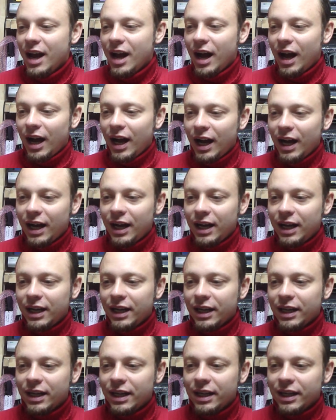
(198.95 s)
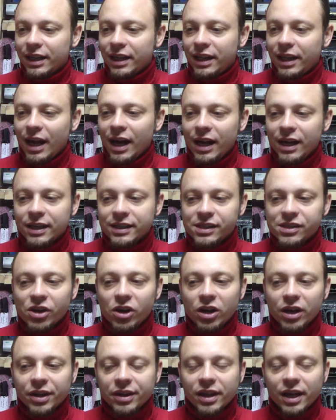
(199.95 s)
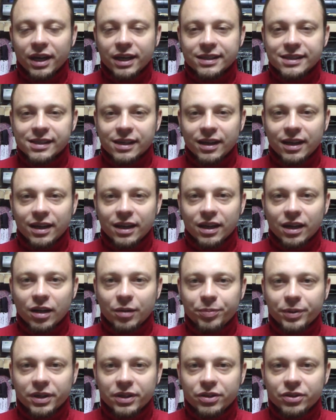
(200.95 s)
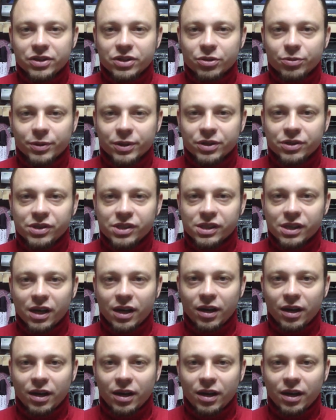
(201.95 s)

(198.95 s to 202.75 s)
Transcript: Yeah, I saw that a couple of YouTubers,